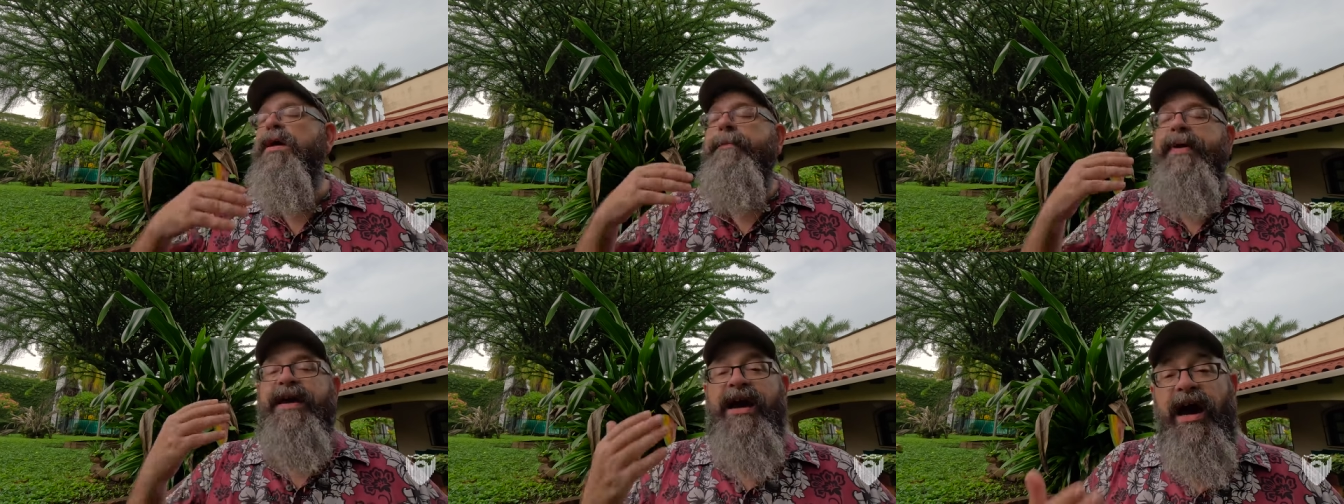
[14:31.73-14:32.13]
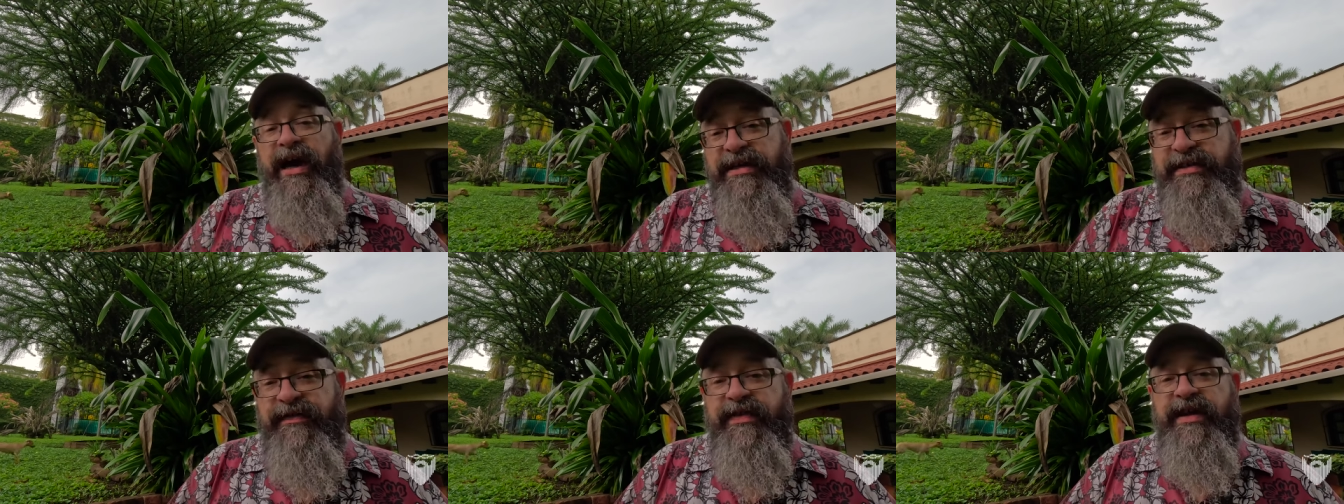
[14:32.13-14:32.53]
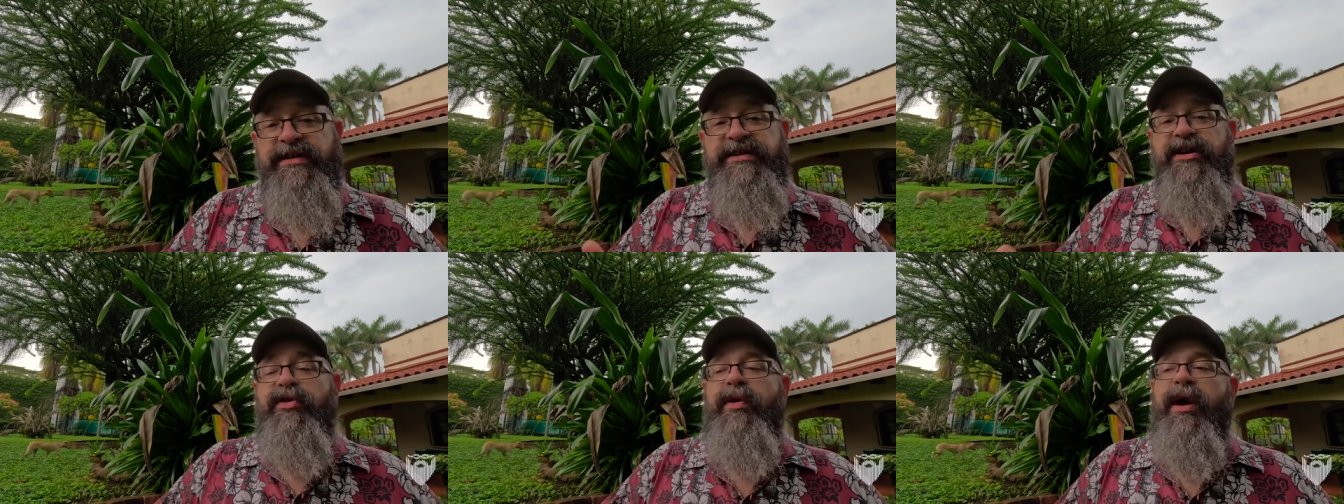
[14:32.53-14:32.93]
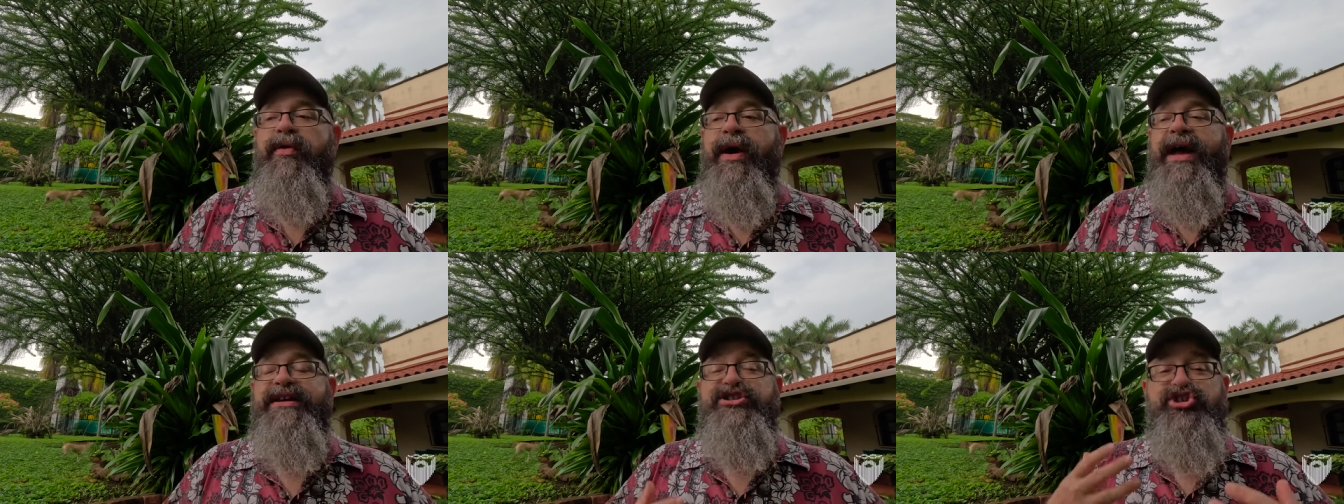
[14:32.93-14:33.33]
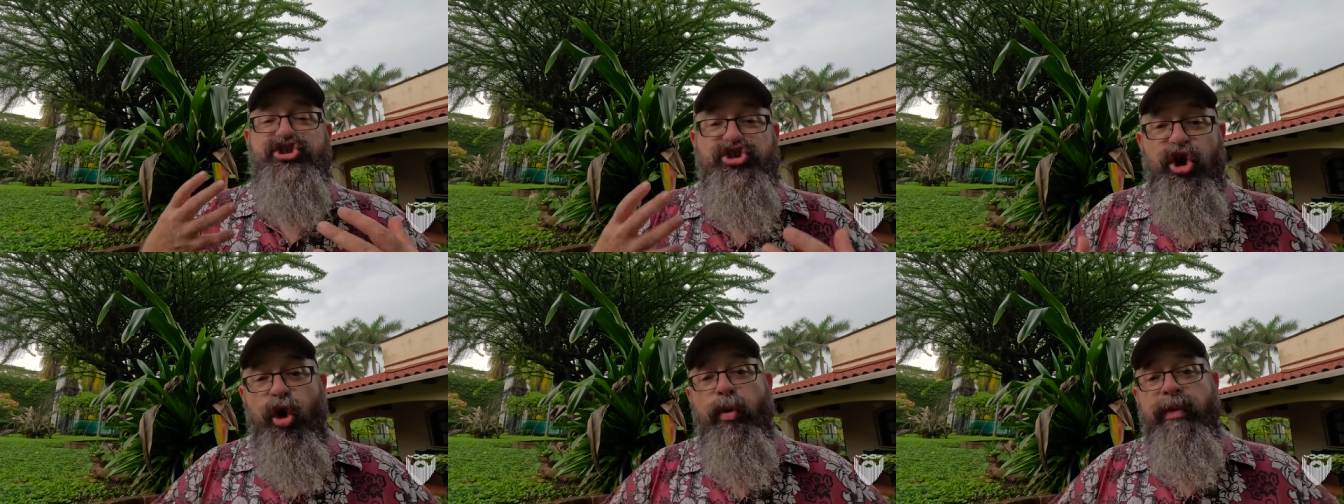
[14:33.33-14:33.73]
Because of this, Nicaragua has
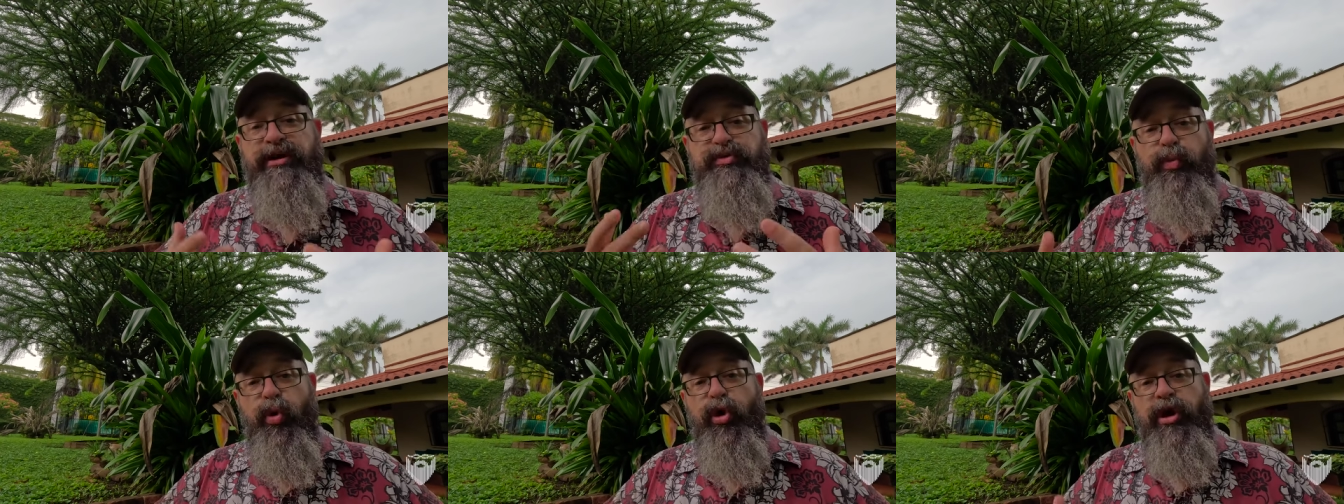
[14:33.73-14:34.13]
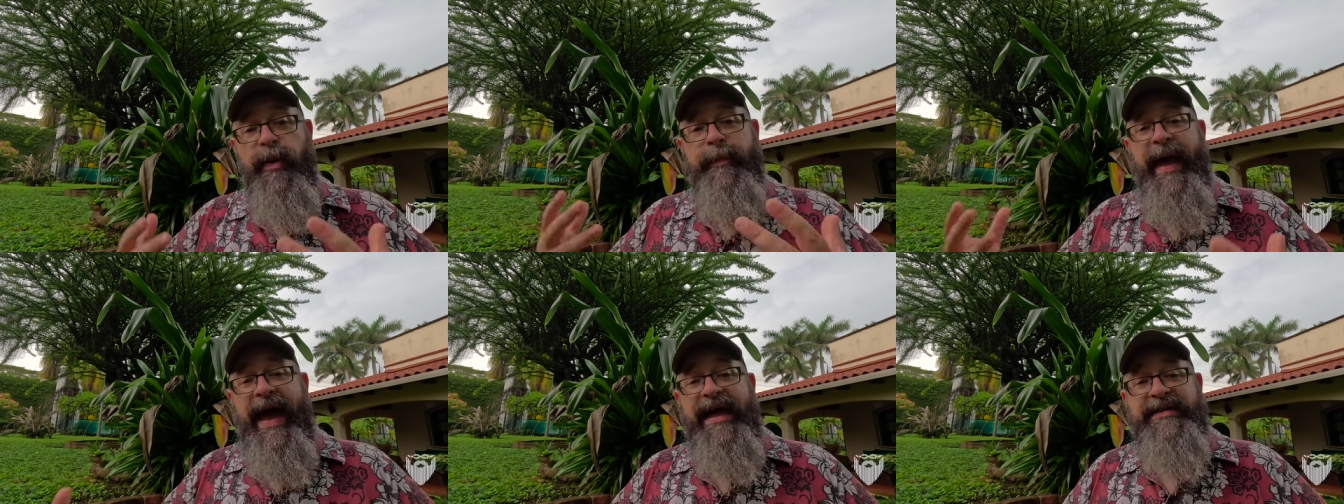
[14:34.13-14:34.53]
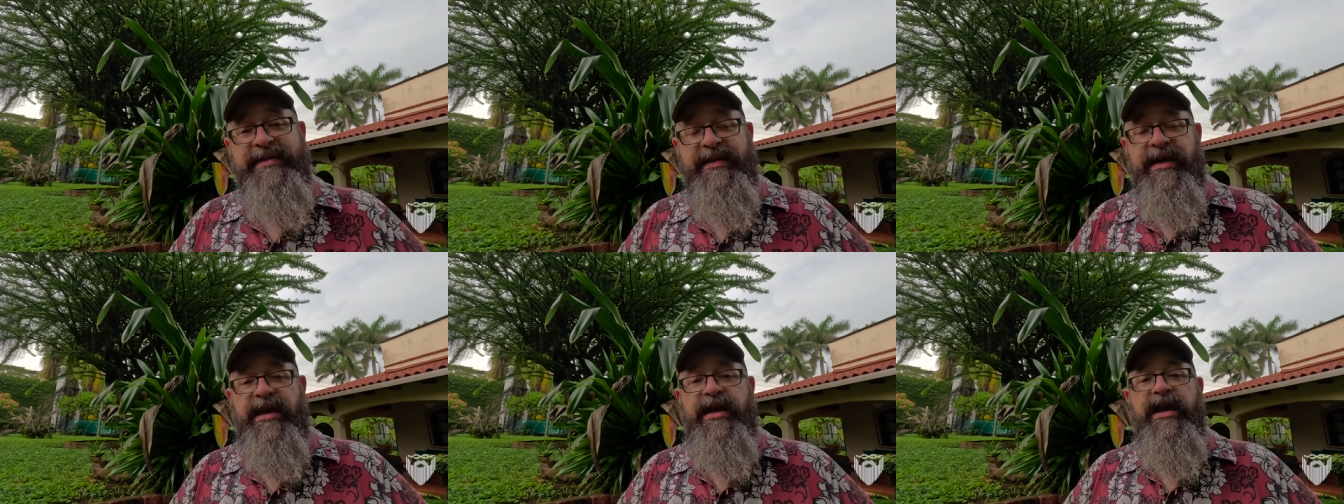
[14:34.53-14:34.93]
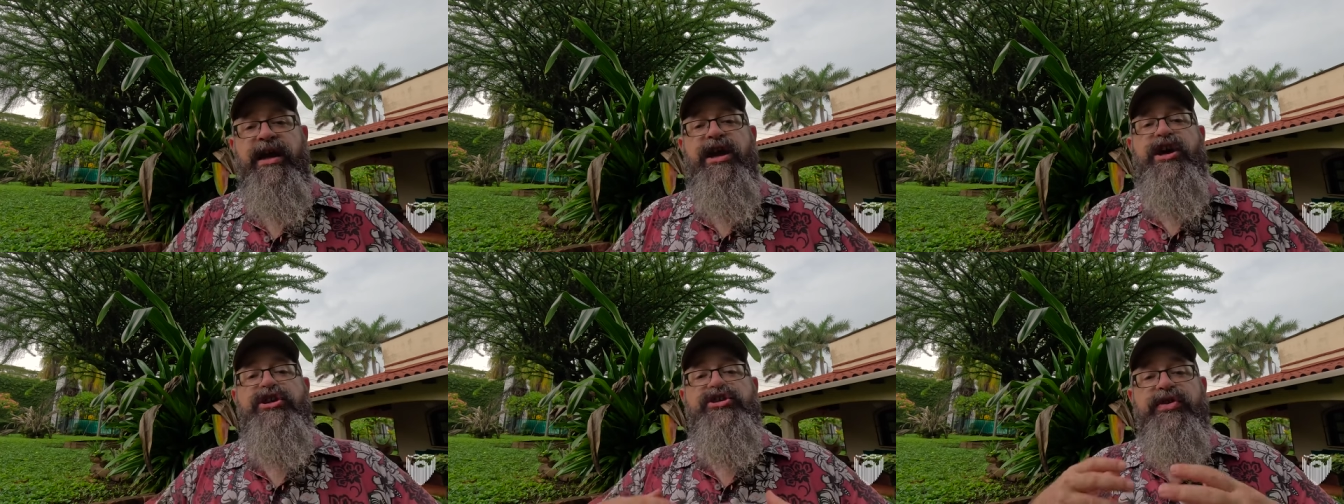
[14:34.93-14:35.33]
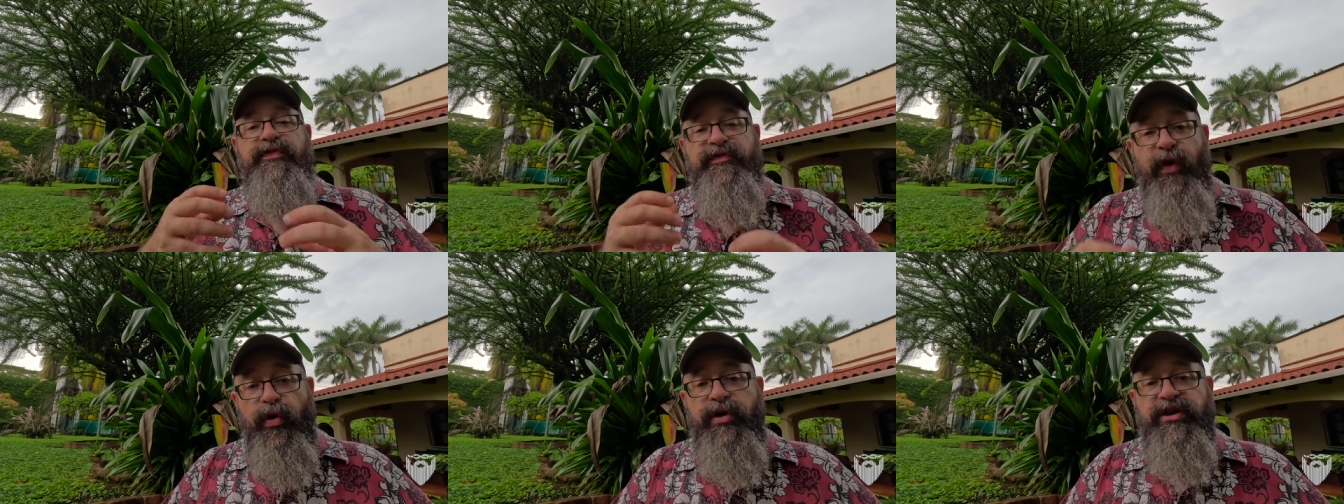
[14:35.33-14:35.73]
so much more capacity to
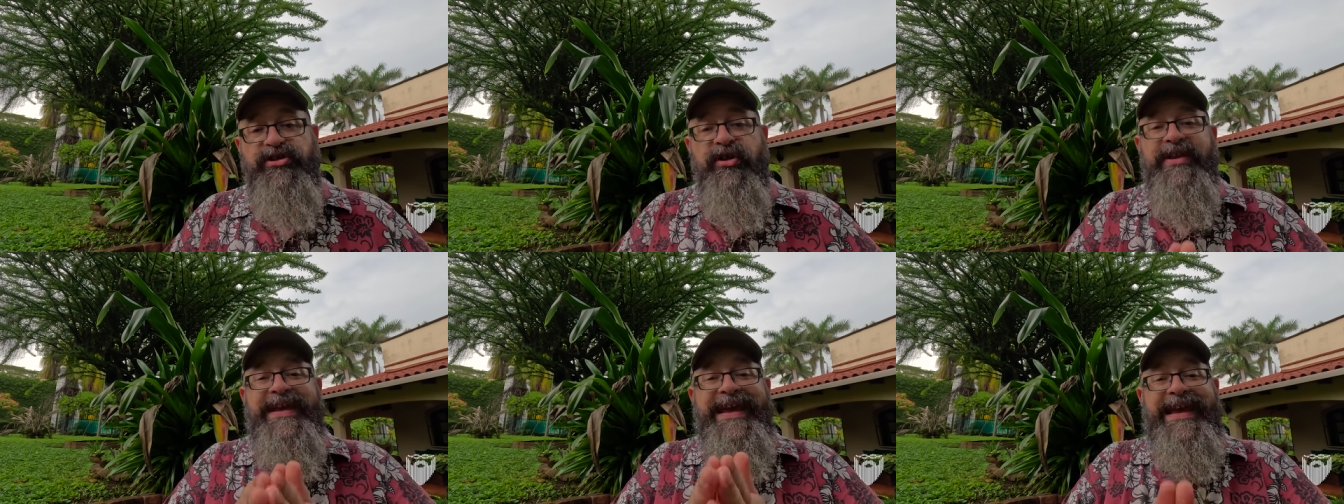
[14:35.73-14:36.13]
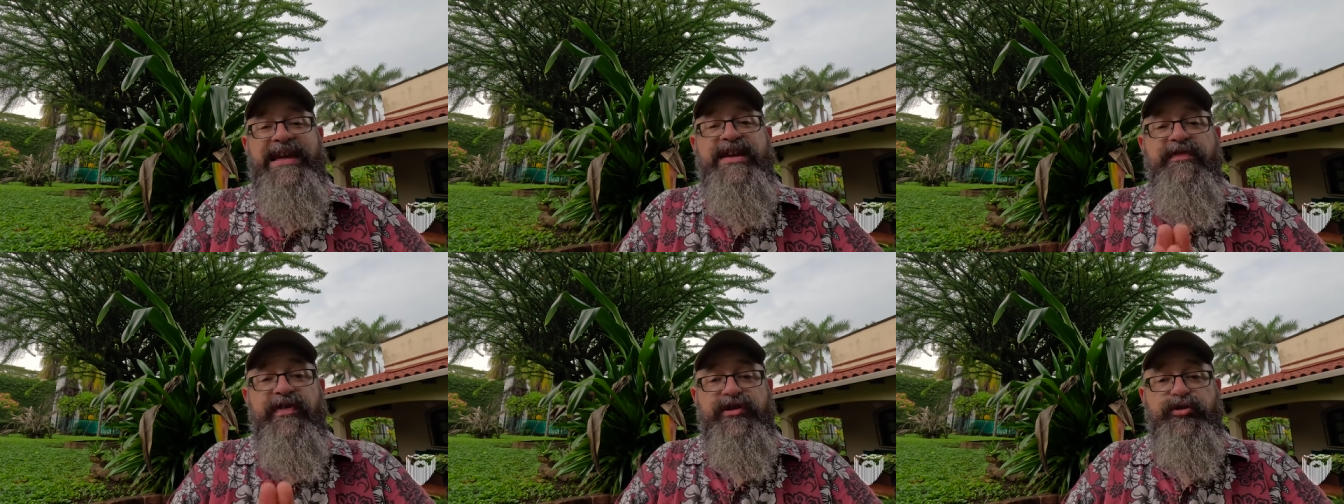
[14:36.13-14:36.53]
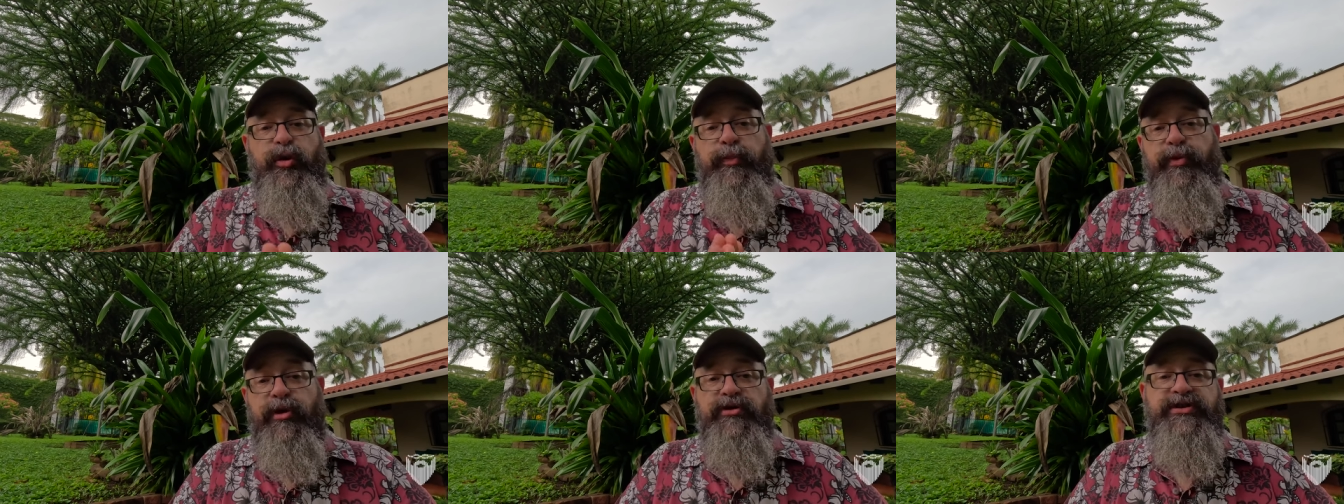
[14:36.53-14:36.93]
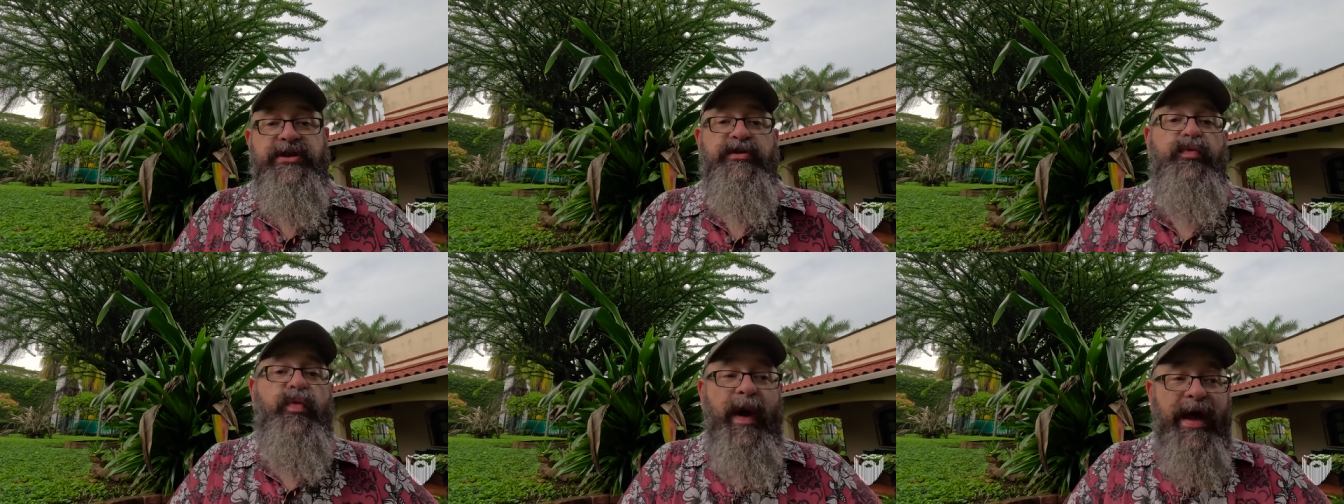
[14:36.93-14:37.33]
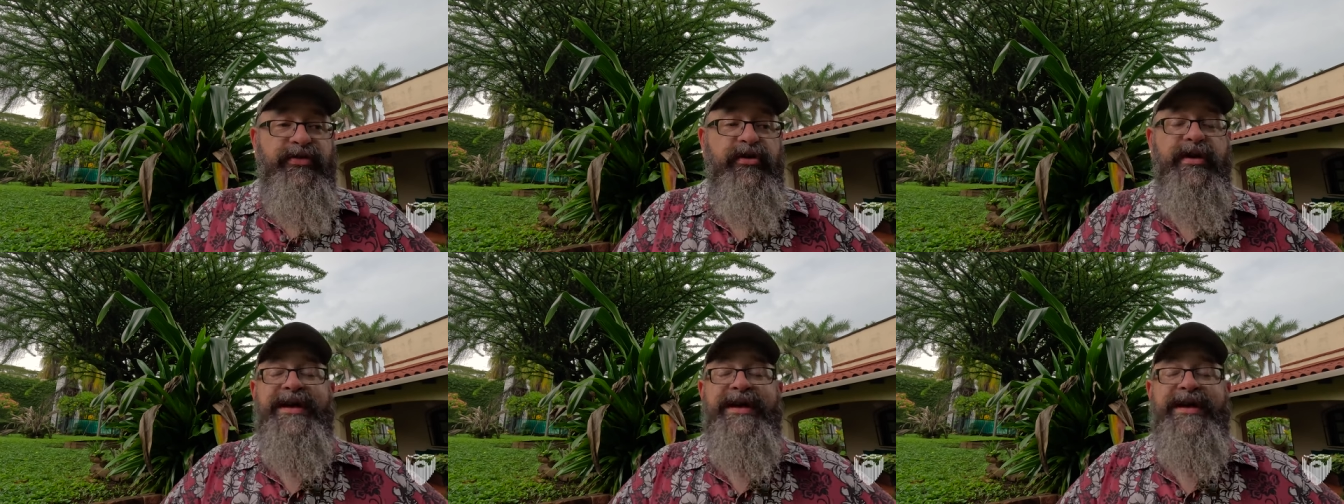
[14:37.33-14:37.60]
focus on the individual person, whether